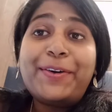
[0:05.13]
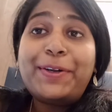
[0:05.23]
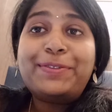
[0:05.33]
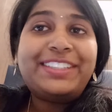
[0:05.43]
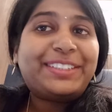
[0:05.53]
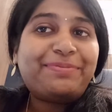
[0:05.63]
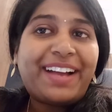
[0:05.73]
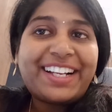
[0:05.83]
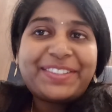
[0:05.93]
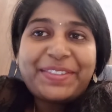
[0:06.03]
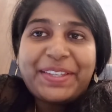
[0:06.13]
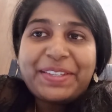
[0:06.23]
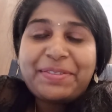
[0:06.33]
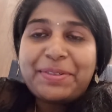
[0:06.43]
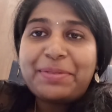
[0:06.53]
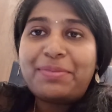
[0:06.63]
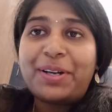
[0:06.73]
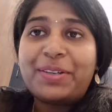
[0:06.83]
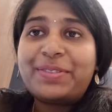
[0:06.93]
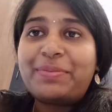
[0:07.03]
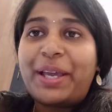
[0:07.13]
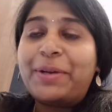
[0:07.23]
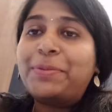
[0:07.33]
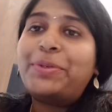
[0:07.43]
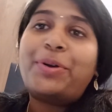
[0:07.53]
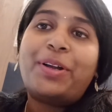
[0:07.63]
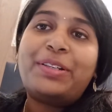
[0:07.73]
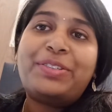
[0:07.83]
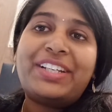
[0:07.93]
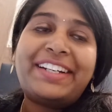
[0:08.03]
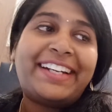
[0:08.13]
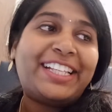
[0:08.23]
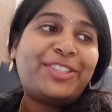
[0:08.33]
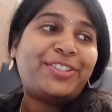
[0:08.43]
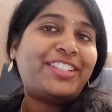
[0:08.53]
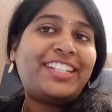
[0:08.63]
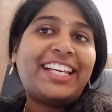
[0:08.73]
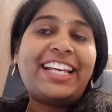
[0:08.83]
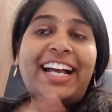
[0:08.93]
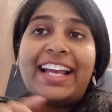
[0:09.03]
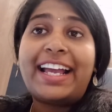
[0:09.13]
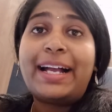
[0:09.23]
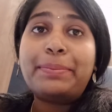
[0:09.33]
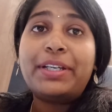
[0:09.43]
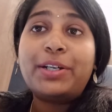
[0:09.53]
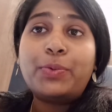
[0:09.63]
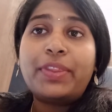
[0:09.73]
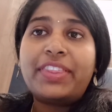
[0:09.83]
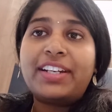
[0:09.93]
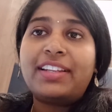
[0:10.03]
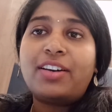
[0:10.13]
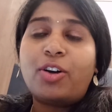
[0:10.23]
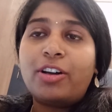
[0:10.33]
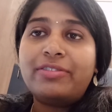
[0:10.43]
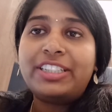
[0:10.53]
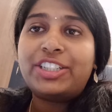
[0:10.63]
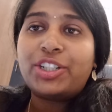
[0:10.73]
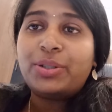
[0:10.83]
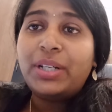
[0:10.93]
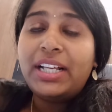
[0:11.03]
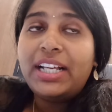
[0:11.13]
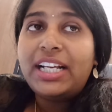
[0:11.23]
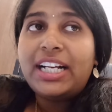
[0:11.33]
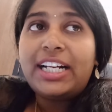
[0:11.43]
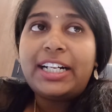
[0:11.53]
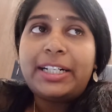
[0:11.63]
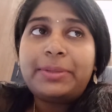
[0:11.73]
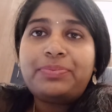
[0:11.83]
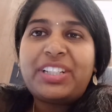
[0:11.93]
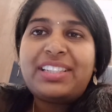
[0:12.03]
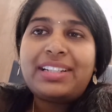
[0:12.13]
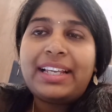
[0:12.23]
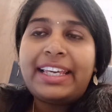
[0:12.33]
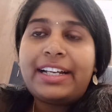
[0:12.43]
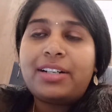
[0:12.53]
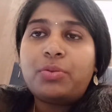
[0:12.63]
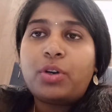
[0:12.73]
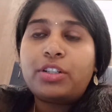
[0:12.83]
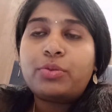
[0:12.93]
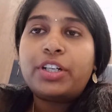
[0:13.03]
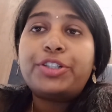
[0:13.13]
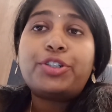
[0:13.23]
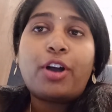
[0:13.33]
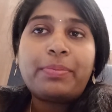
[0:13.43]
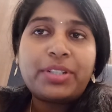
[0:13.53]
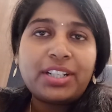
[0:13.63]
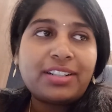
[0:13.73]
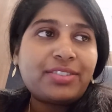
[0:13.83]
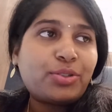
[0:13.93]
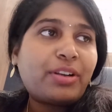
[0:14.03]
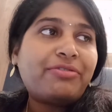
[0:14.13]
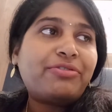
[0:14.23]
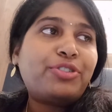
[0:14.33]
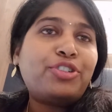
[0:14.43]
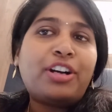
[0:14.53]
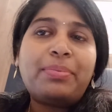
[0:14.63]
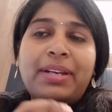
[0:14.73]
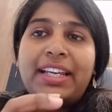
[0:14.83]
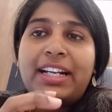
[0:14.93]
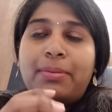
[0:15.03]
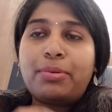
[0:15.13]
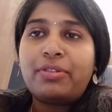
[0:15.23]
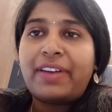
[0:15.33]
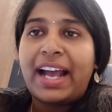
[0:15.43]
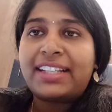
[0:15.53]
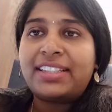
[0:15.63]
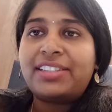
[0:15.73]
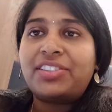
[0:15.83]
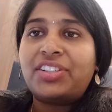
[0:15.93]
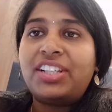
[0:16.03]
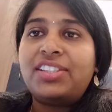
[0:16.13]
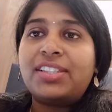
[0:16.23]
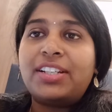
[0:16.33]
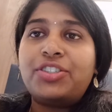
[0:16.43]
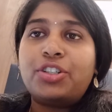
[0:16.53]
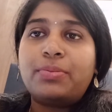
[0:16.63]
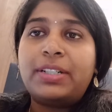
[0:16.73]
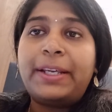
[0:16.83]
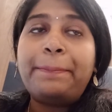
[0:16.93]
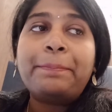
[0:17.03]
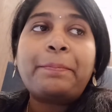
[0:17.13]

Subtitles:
all, welcome back to DiaBeautyBlossoms. I hope you all are doing great. So today I am here with another haul video. It's like whatever I shopped here. So I've shopped like couple of accessories in Germany